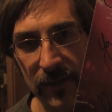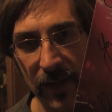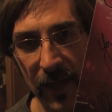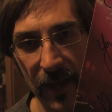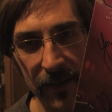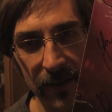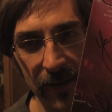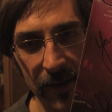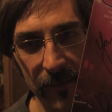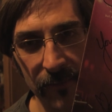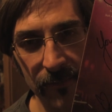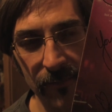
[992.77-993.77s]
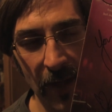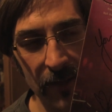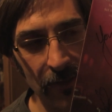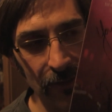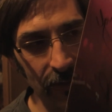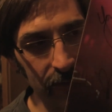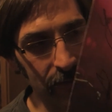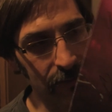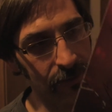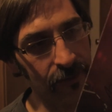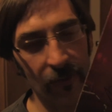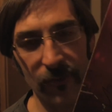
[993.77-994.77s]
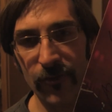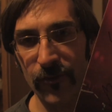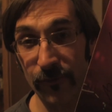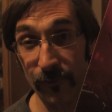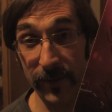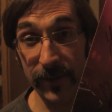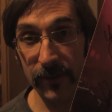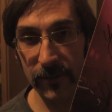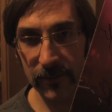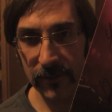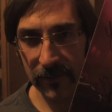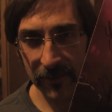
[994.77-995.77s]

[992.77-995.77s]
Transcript: And I just think this is so surreal.